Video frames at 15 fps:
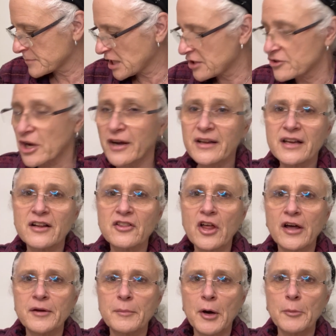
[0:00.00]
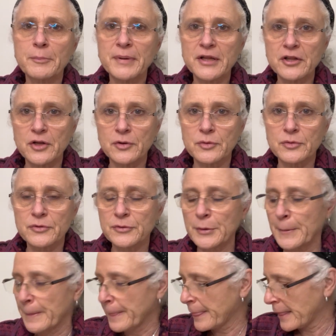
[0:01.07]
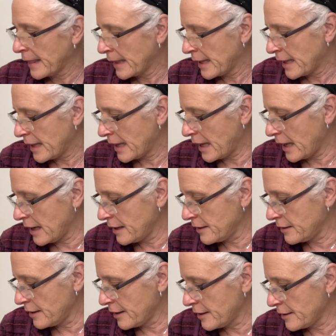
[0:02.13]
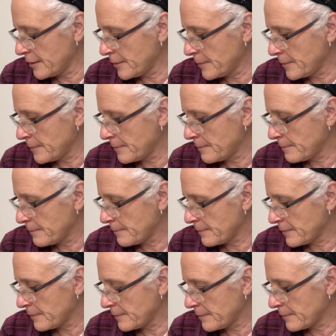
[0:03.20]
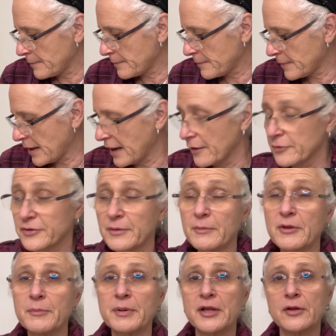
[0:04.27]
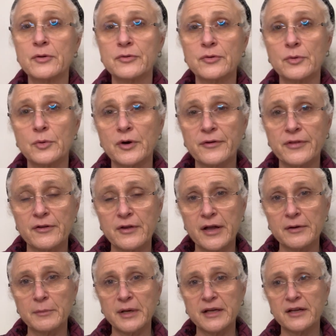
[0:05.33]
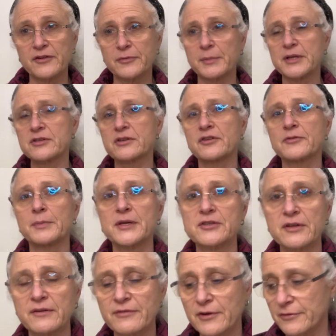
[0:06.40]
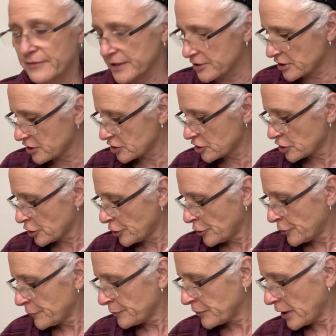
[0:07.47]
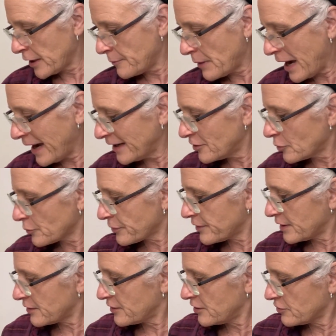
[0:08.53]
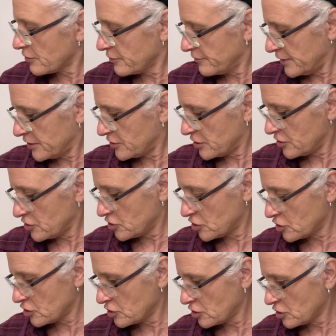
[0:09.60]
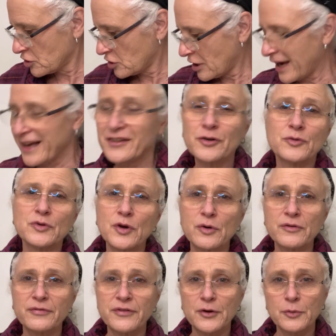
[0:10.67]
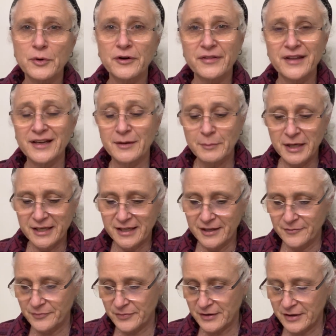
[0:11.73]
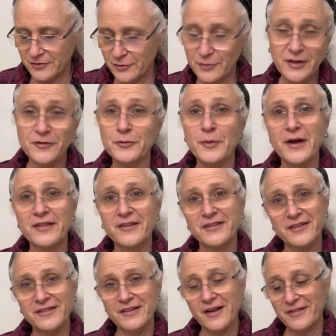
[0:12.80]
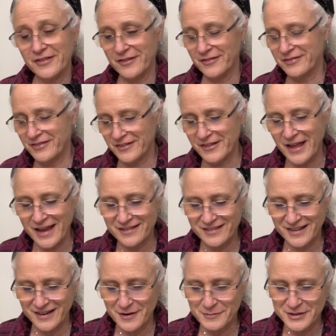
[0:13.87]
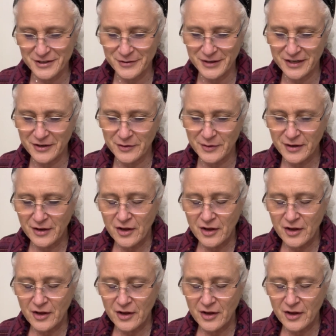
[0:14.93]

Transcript: talking a lot about pillows and how some of the pillows are worth a lot of money, especially if they're vintage. I don't think these are vintage. I don't know if they're worth any money. So that's why this is not the last thing I'm showing you.